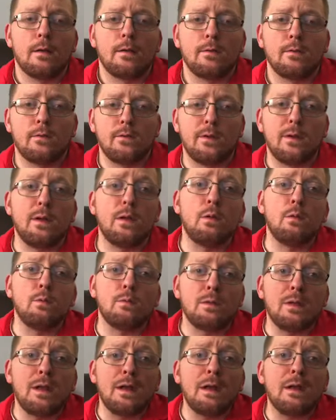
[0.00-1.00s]
Do you
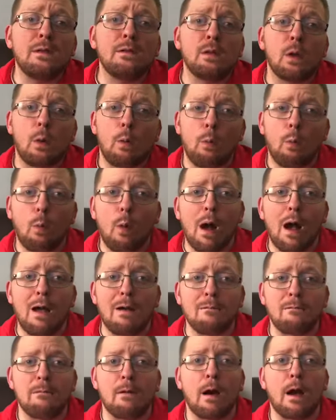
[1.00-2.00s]
need
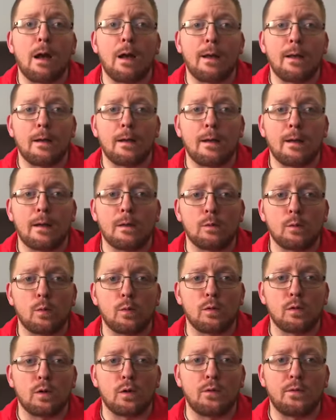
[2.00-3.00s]
Wi-Fi in
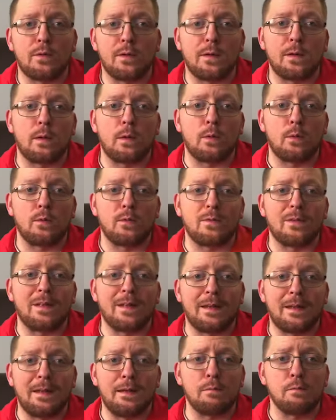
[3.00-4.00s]
order to use the
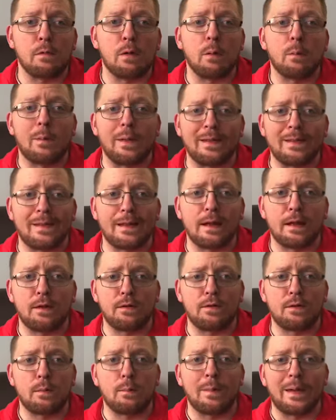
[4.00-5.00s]
Hero
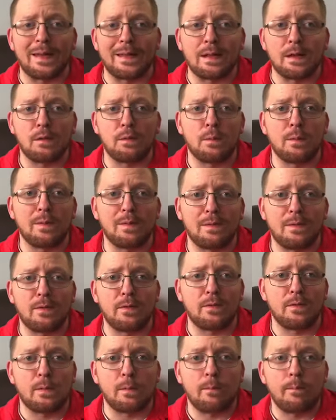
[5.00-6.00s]
medication management
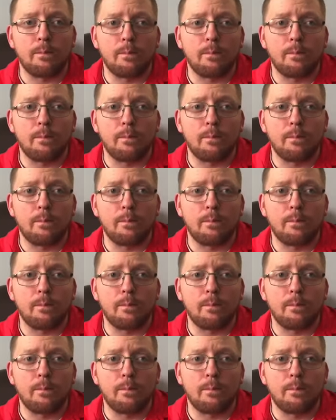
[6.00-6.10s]
system?